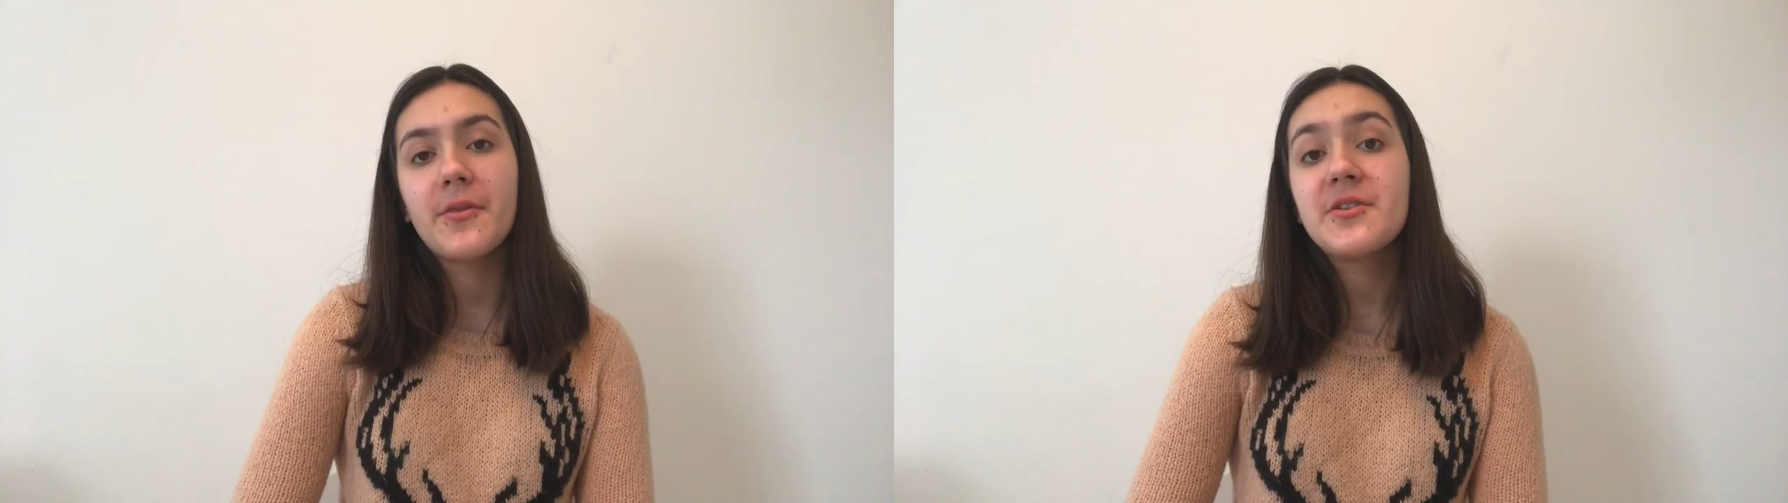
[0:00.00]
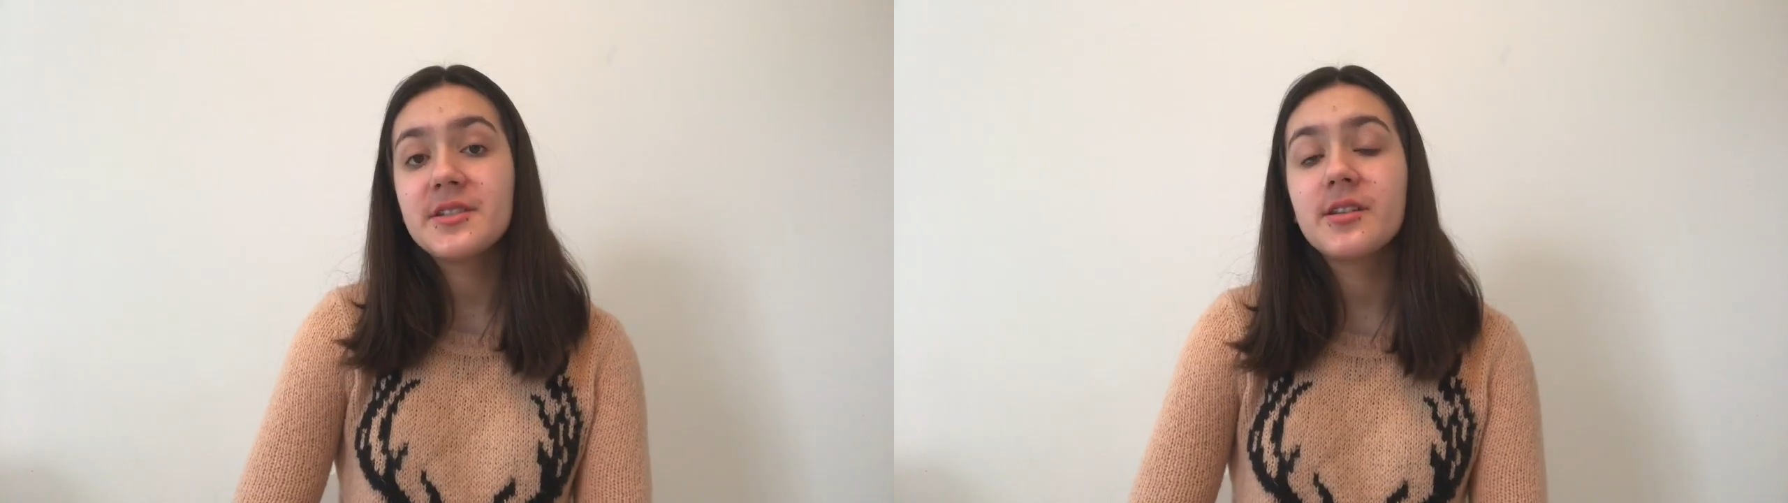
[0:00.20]

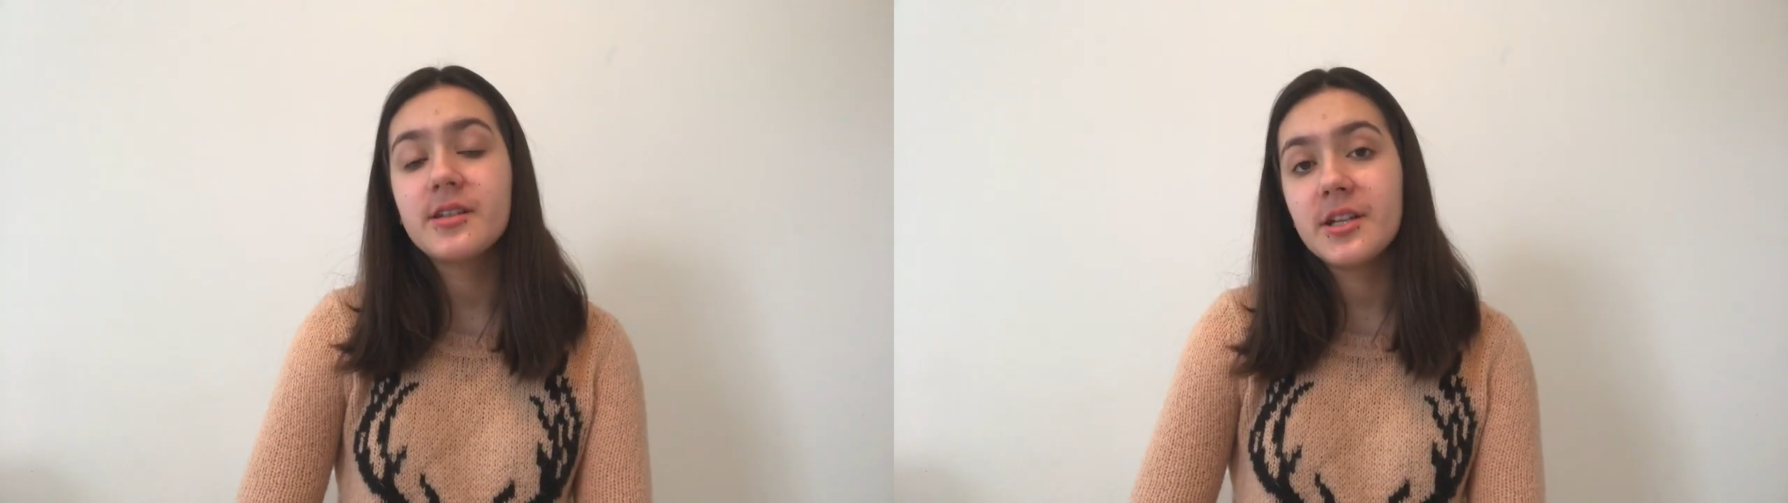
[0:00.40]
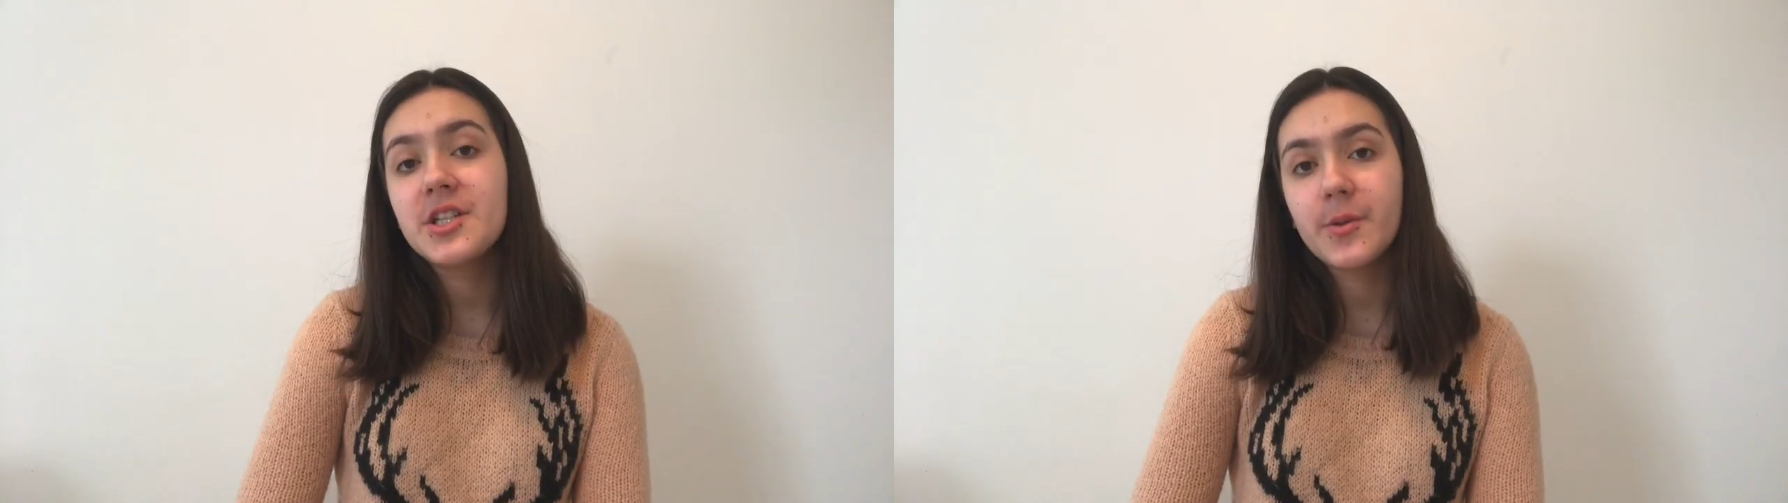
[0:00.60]
But there's still
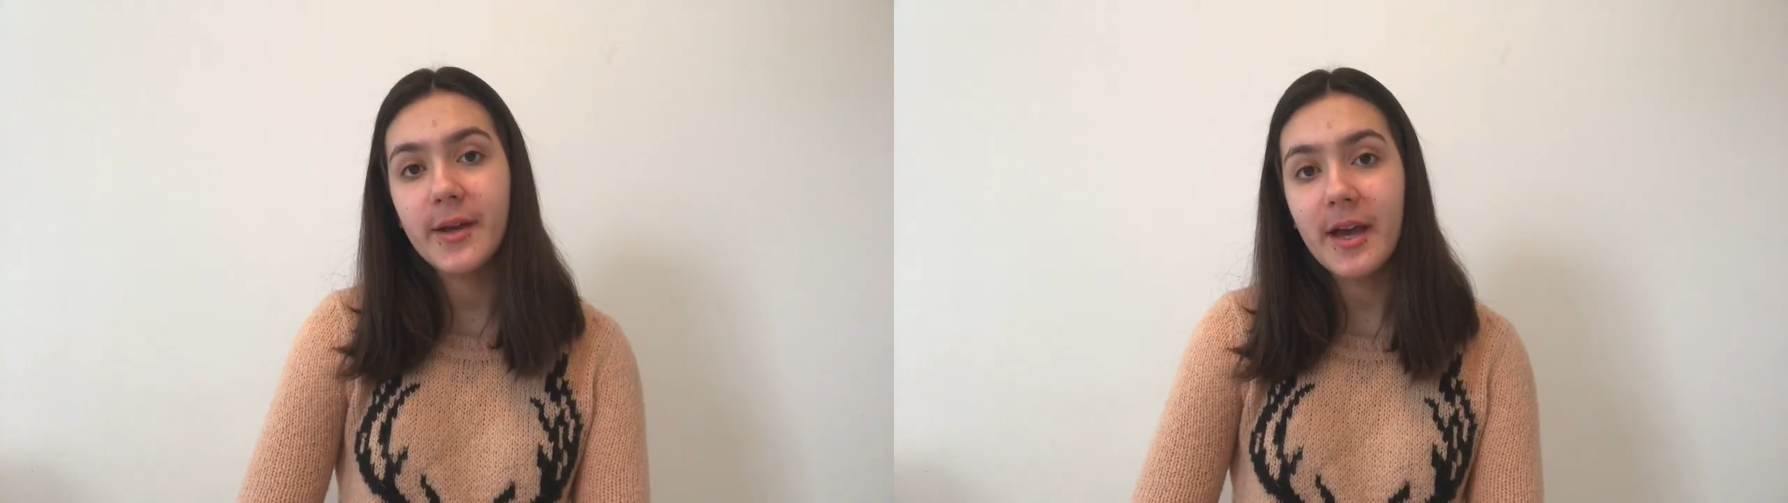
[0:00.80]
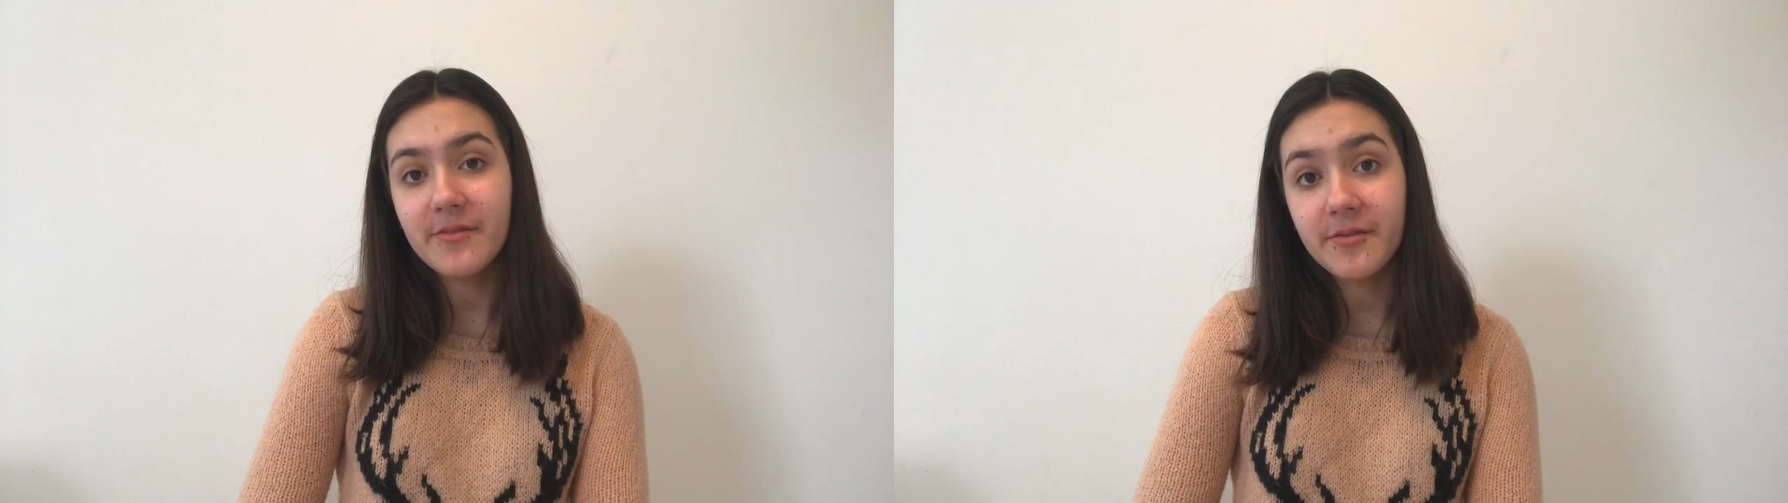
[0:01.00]
an issue
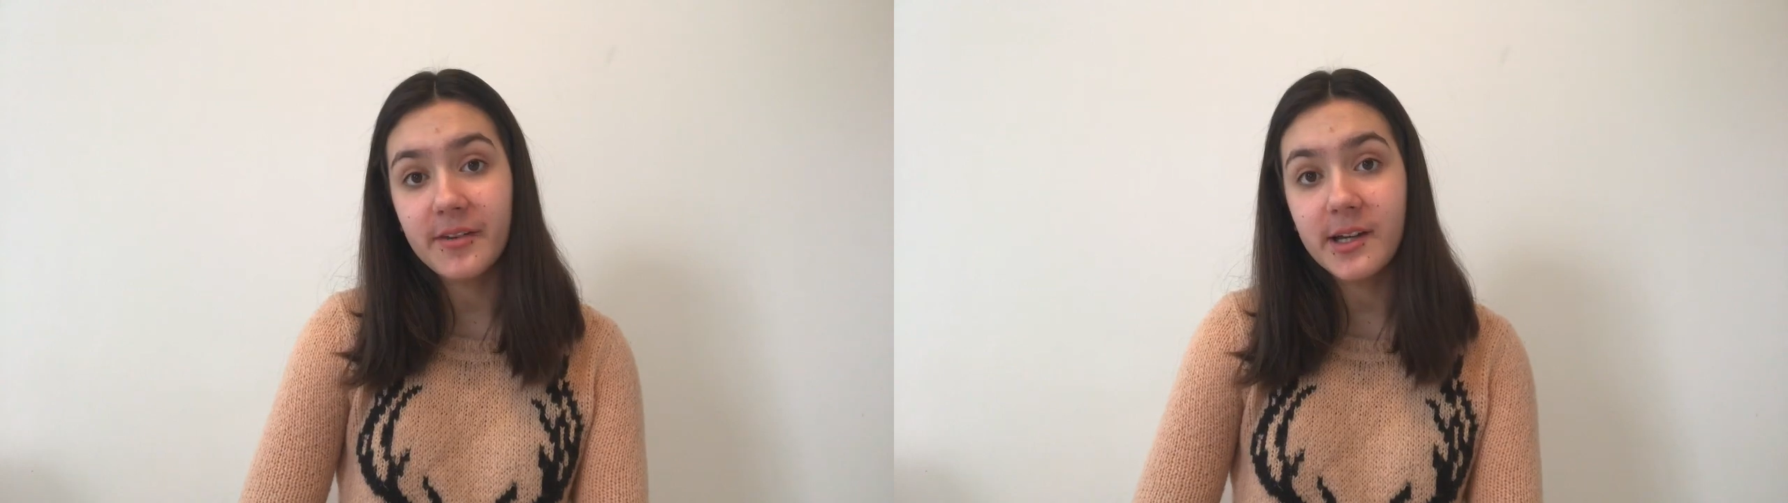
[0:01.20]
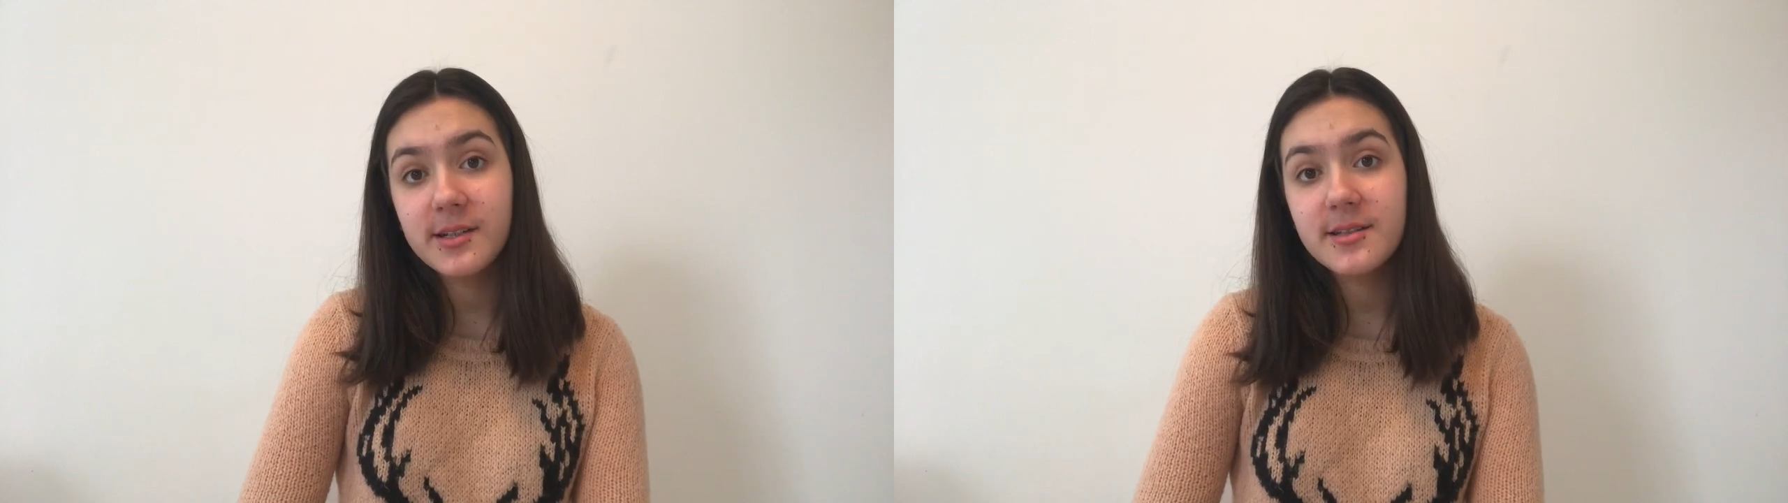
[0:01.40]
I have to
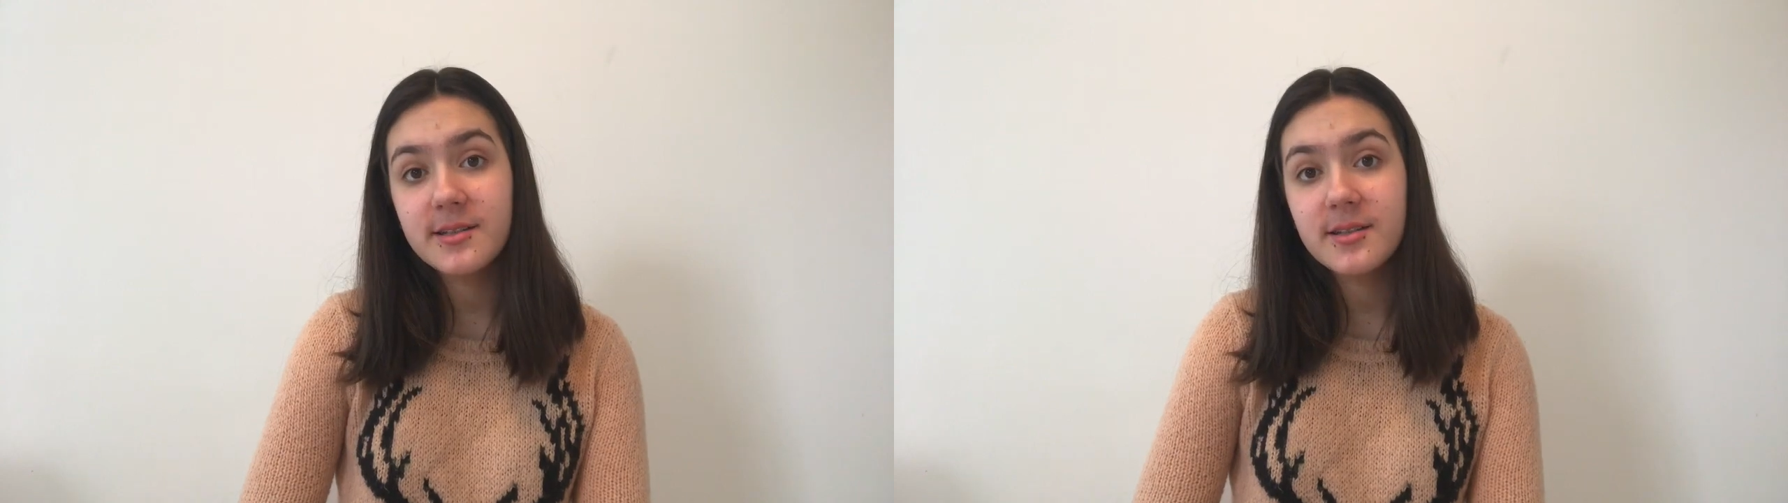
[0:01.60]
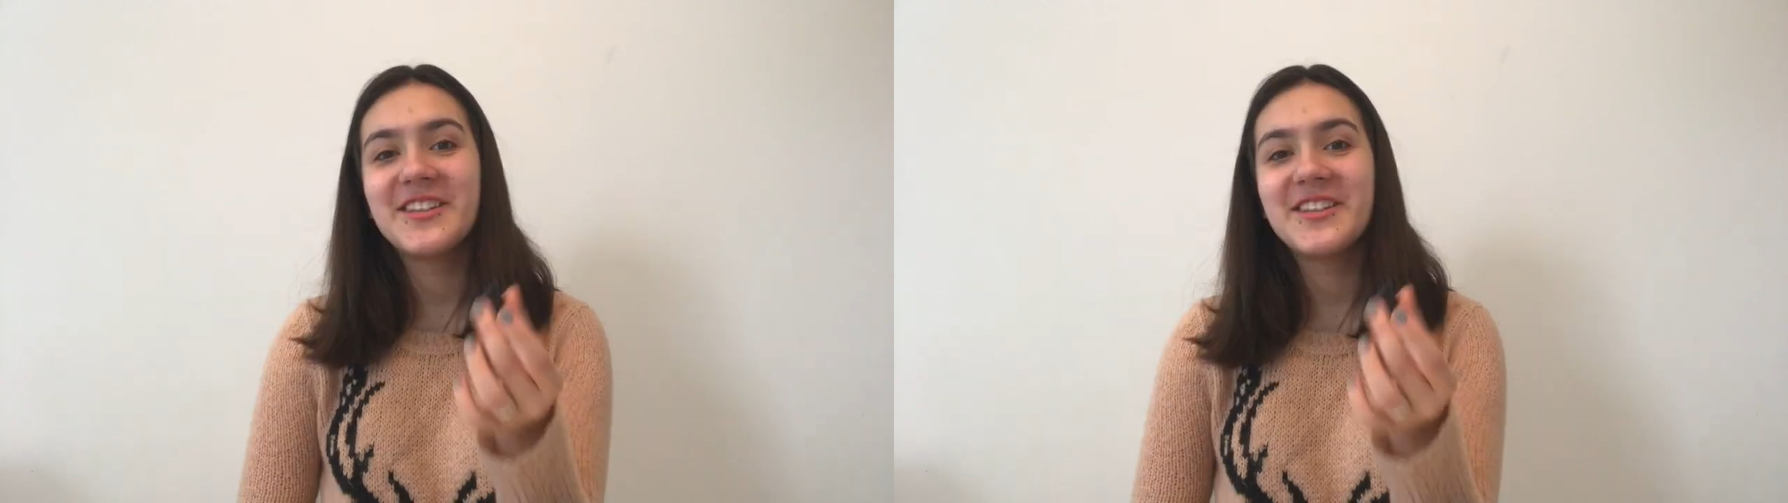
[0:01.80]
fix.